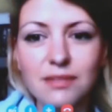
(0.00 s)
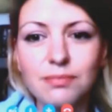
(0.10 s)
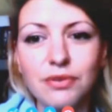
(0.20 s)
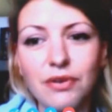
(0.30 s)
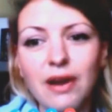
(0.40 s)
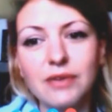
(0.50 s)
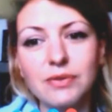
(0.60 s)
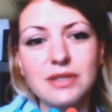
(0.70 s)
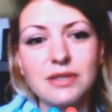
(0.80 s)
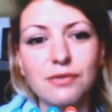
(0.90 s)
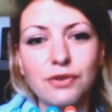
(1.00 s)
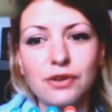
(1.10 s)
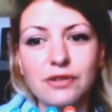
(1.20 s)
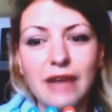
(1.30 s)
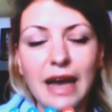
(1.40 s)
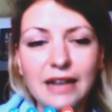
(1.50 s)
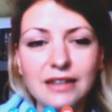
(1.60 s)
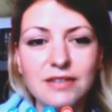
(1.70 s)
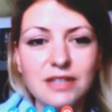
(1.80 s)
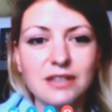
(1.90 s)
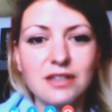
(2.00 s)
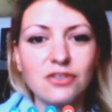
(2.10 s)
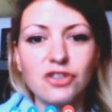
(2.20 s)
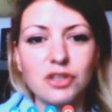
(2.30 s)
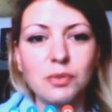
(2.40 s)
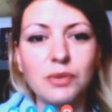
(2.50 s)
a prerequisite for active citizenship,